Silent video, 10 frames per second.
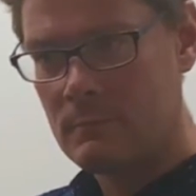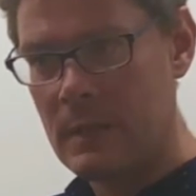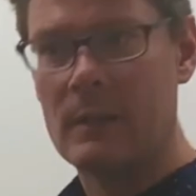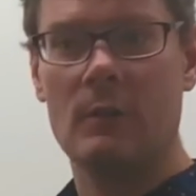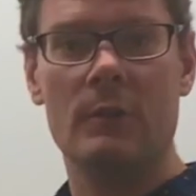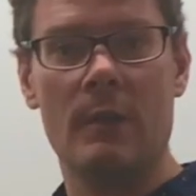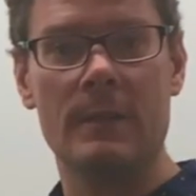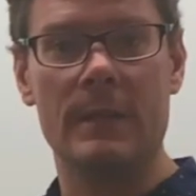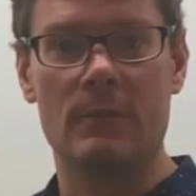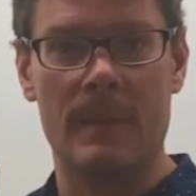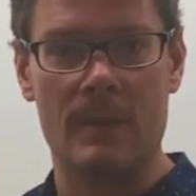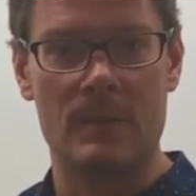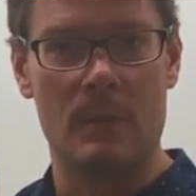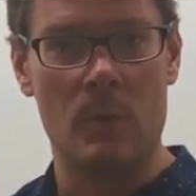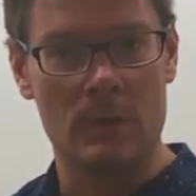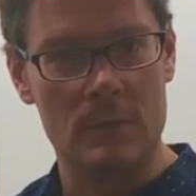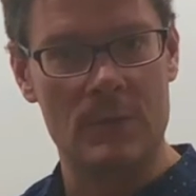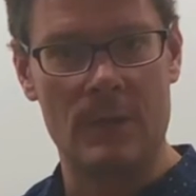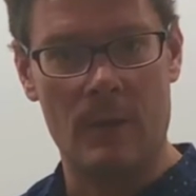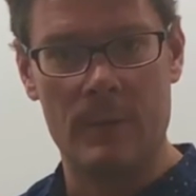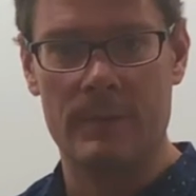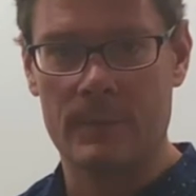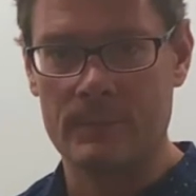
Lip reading: little or no data about someone to start with.